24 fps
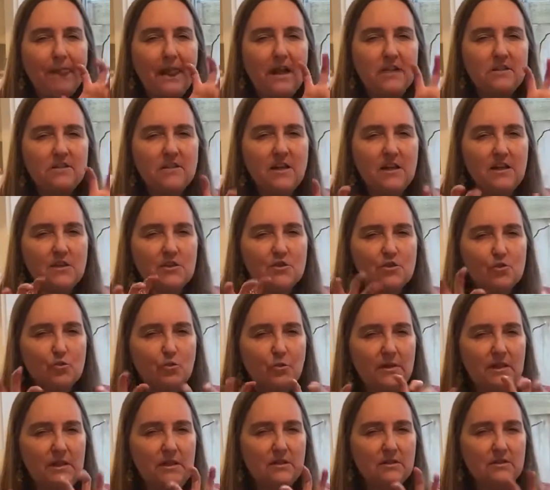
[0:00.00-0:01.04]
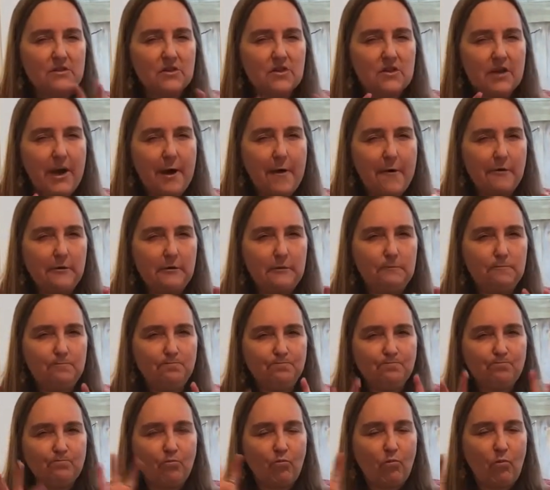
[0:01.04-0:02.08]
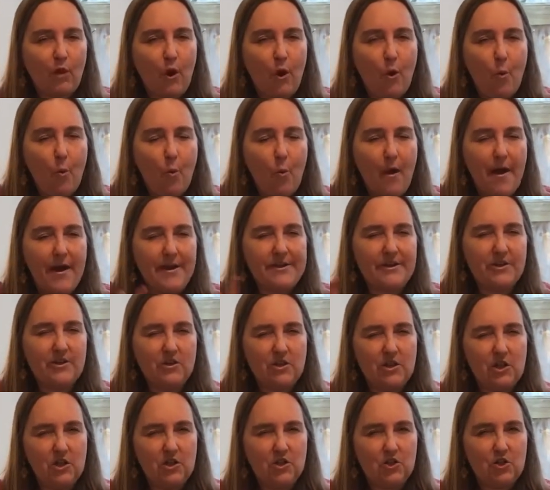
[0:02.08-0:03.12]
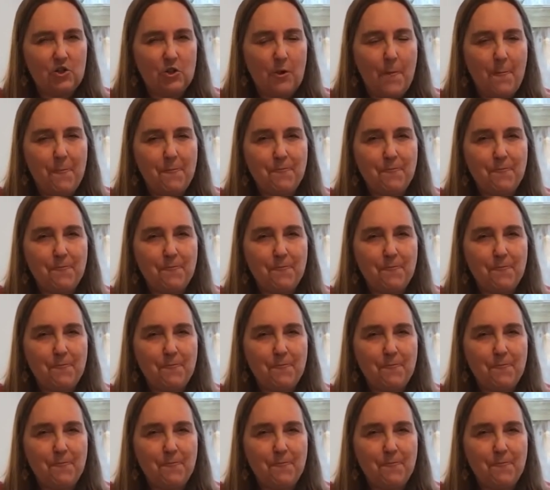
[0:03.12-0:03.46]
It's like a sweet and sour Hawaiian dish